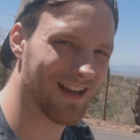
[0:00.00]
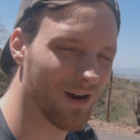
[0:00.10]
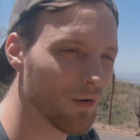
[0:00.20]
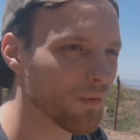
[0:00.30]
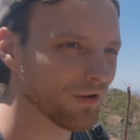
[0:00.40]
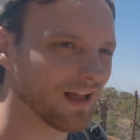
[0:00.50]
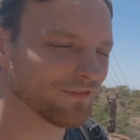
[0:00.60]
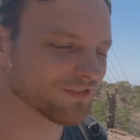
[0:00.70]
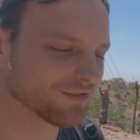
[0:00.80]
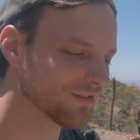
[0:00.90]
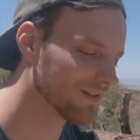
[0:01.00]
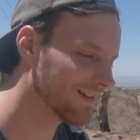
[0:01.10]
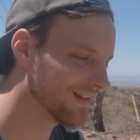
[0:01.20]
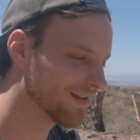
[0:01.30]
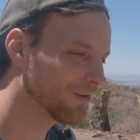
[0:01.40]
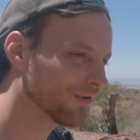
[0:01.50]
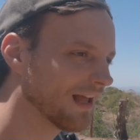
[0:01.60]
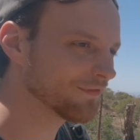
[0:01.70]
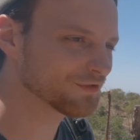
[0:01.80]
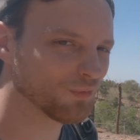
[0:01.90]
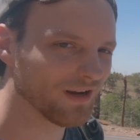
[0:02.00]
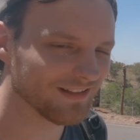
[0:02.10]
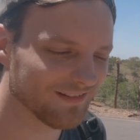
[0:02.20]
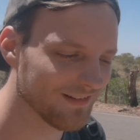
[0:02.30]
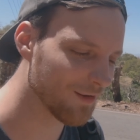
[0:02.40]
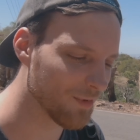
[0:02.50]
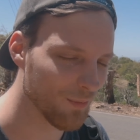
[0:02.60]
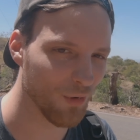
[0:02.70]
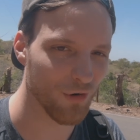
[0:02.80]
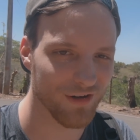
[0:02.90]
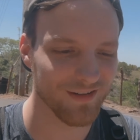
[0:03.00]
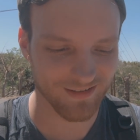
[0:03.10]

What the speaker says: at least we'll have to wait a little bit more